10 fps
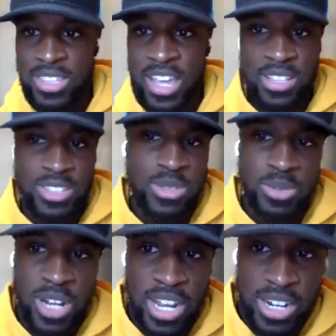That's
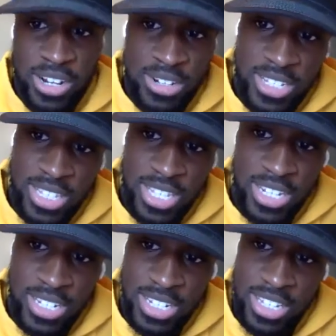what I heard. And
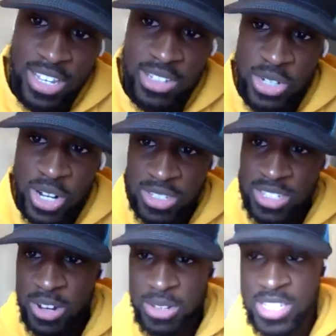then as you guys
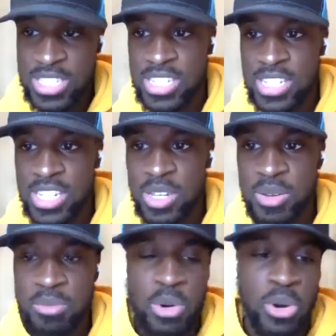start to see
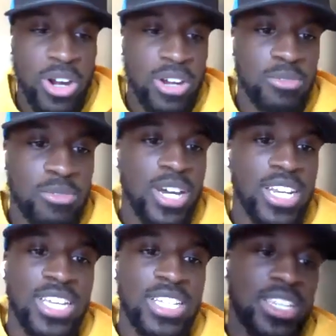more of
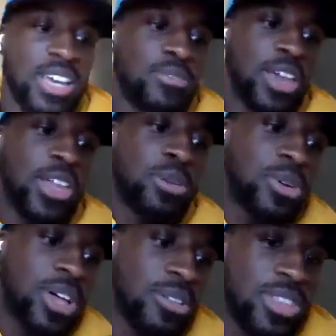what is
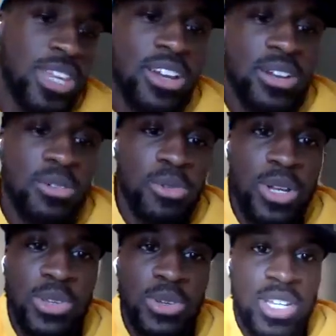available out there and
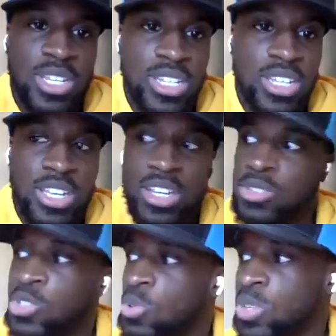what you can
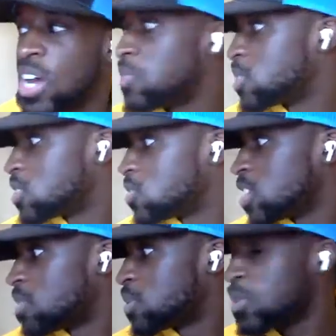do and how you can
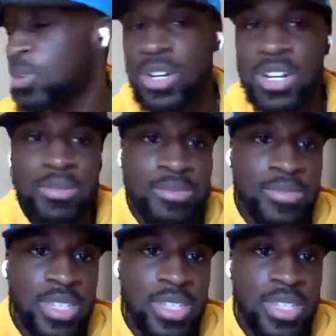shape your